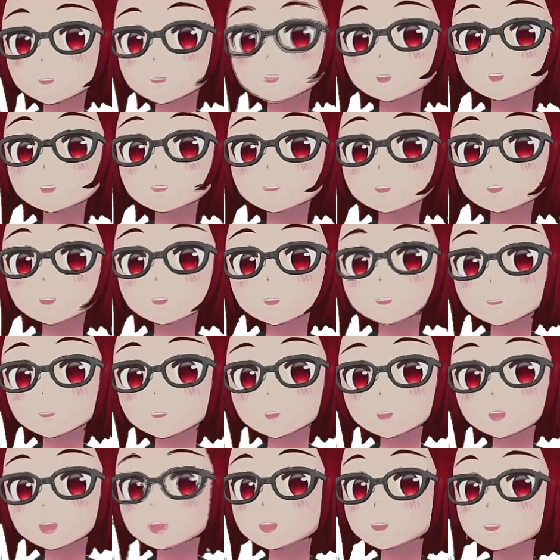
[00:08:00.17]
version, which
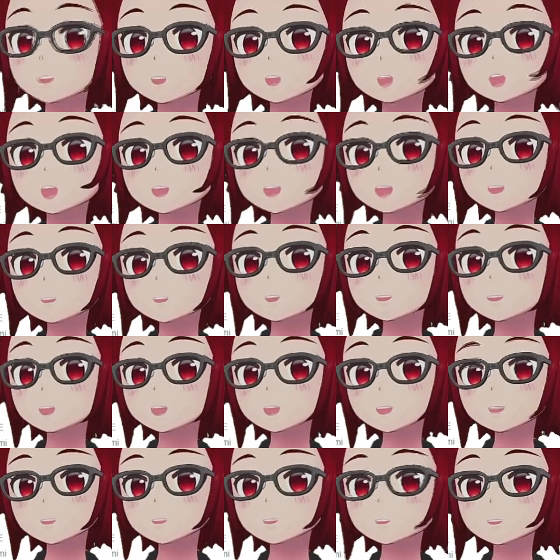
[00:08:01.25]
I would not have space
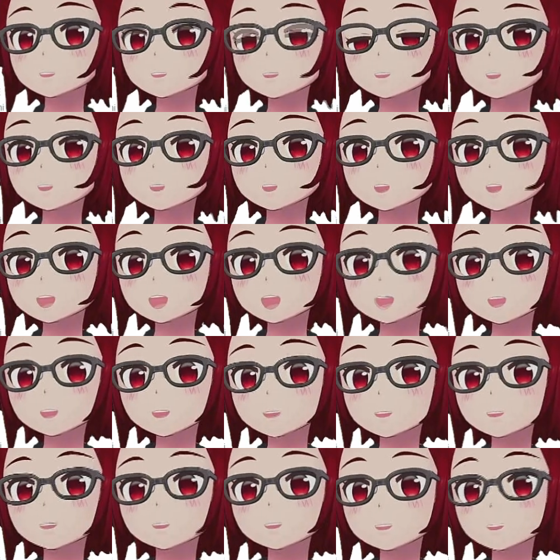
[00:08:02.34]
for her cannons
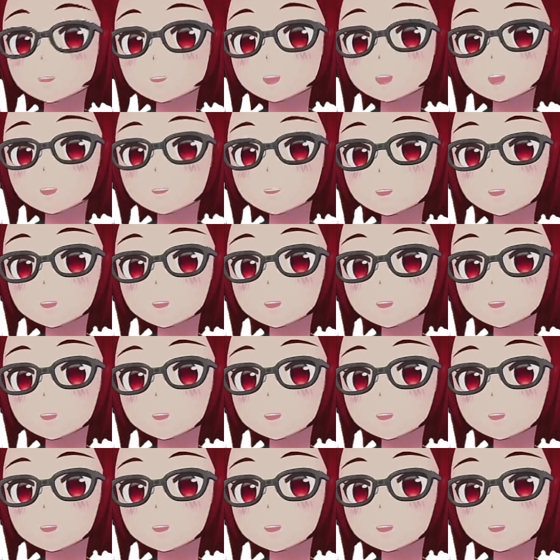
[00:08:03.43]
and stuff, so...